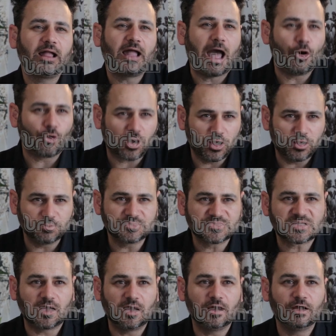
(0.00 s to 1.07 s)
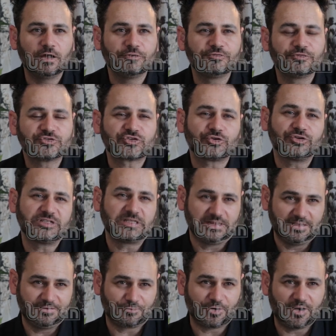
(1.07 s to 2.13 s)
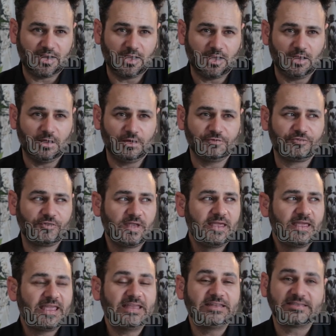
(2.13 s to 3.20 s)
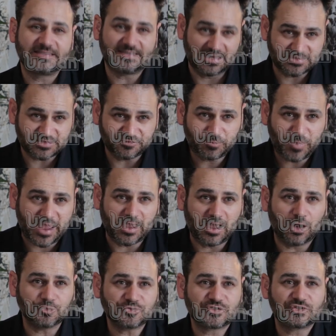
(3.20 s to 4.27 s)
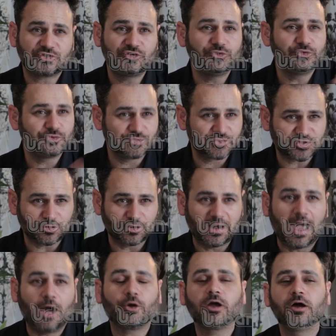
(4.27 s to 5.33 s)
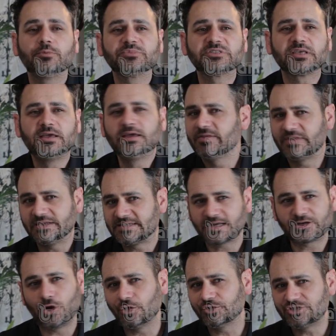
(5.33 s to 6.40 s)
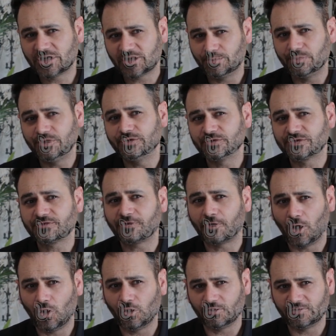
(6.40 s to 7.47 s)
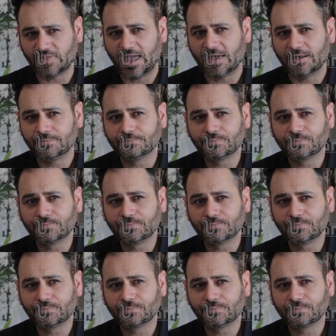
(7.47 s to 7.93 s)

outcomes of certain delivery of incentive payouts to certain outcomes, the technology can be used for all of that.